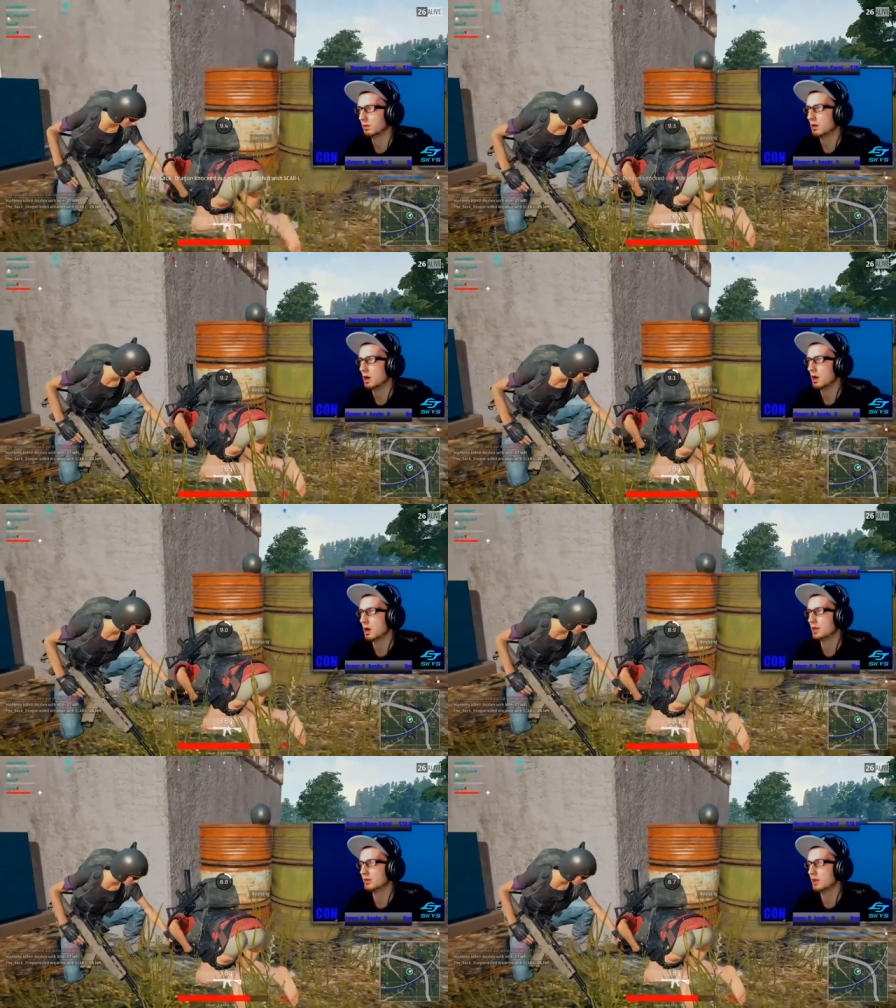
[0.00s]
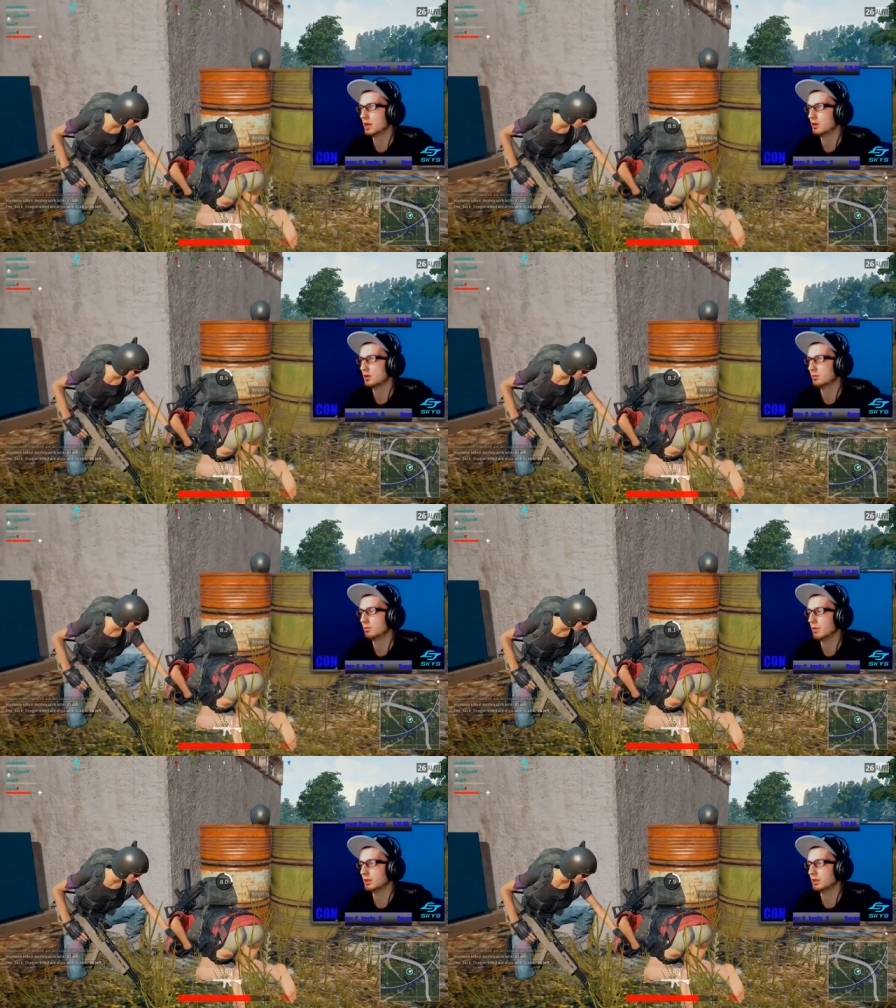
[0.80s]
Uh, he's like on the
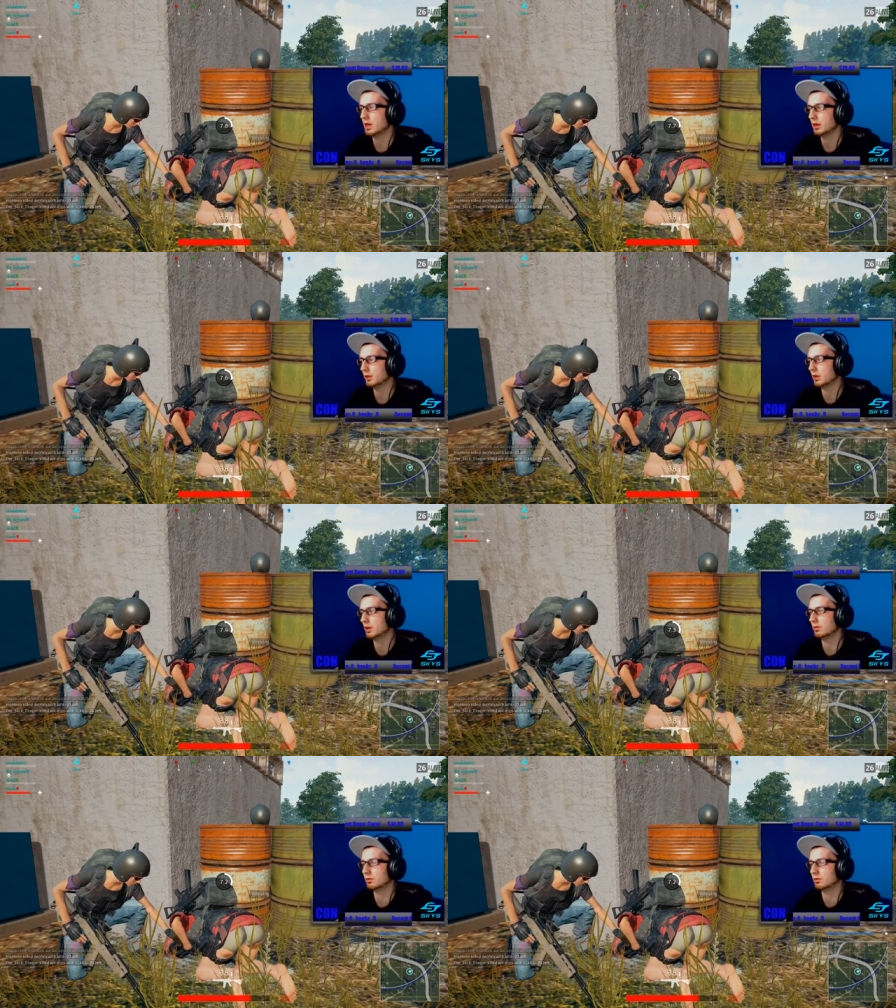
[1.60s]
right side of the tunnel.